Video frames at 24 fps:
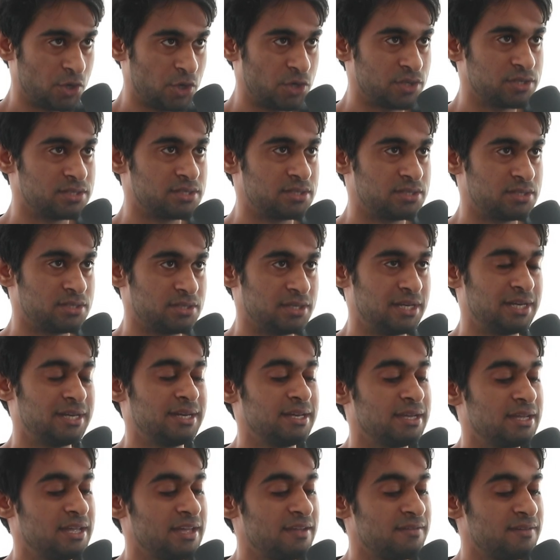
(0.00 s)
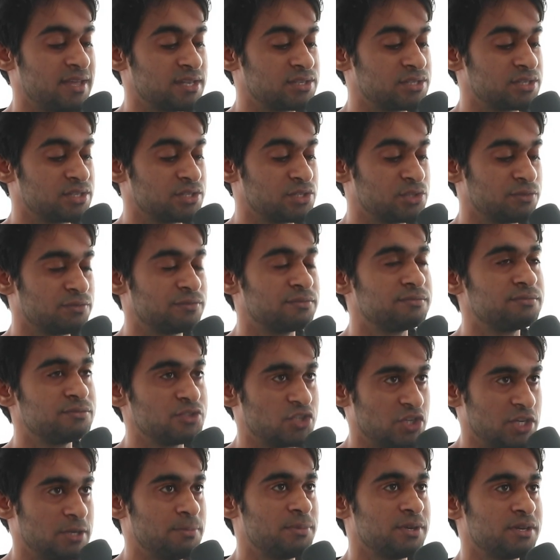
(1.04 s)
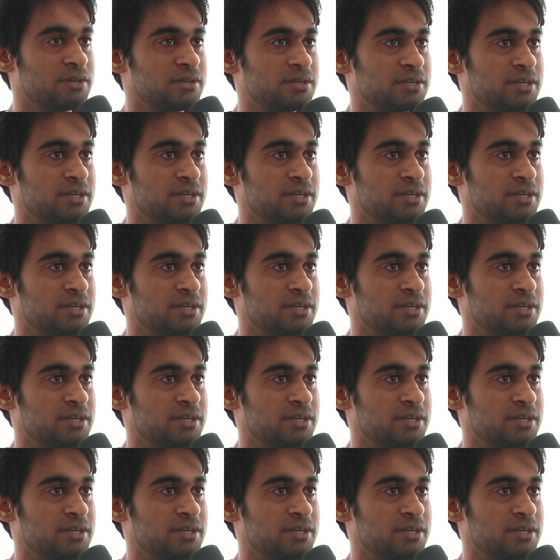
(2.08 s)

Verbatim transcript: across India have access to cheap